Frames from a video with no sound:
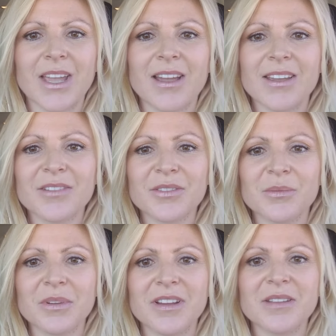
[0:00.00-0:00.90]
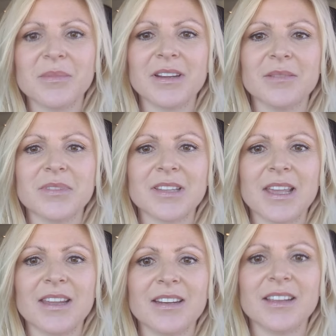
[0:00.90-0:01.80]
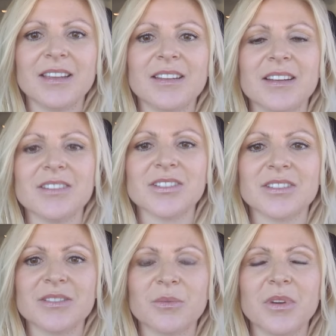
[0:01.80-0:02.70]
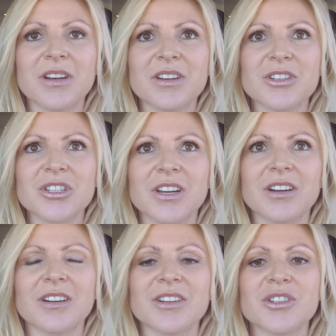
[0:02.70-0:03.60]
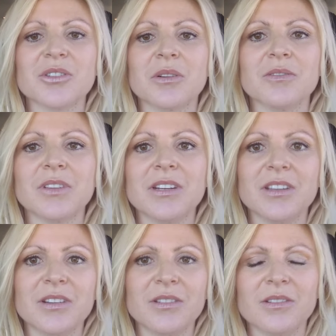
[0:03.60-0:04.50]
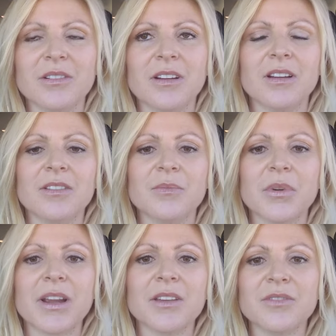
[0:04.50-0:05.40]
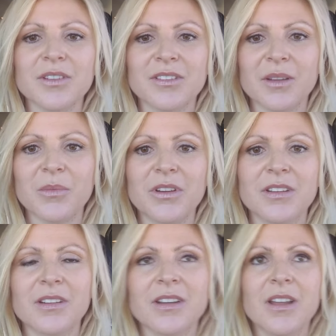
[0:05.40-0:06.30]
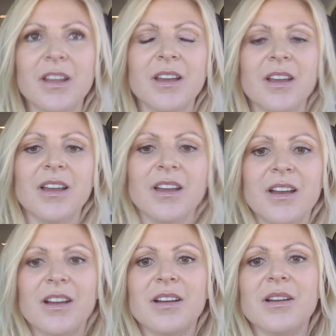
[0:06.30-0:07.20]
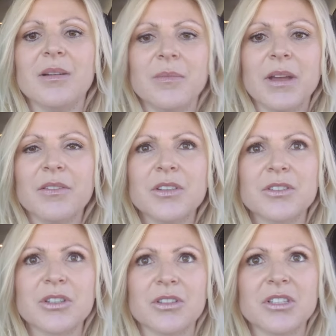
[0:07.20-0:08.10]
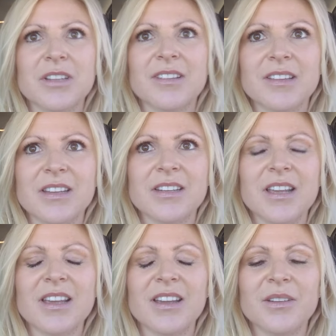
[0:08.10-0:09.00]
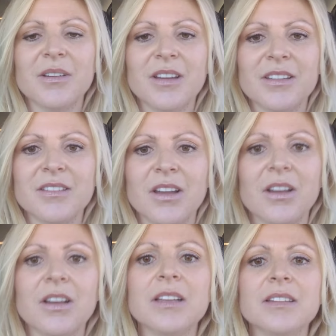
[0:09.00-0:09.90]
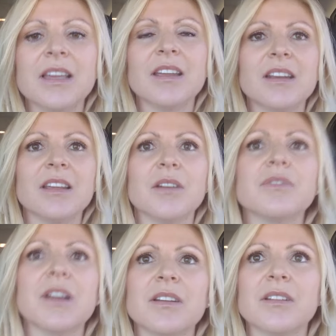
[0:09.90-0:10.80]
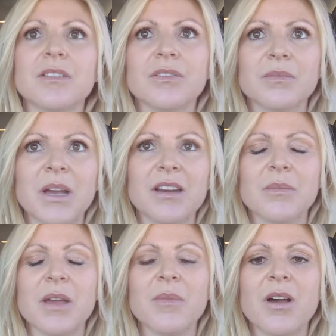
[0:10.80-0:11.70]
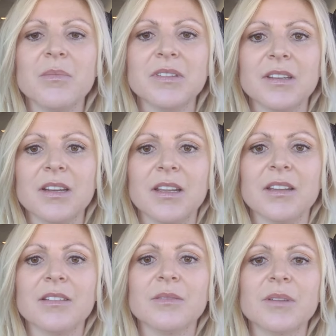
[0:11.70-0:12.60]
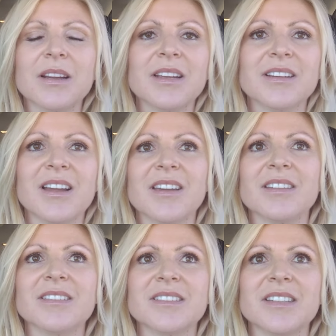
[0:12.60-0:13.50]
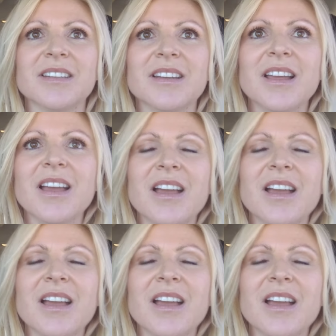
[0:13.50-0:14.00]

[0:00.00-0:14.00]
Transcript: Hi everyone, my name's Katie and I just wanted to share a short video of praying for someone. Um, after church on Sunday, I, I, saw a lady, a friend of mine and my mom's that I recognized and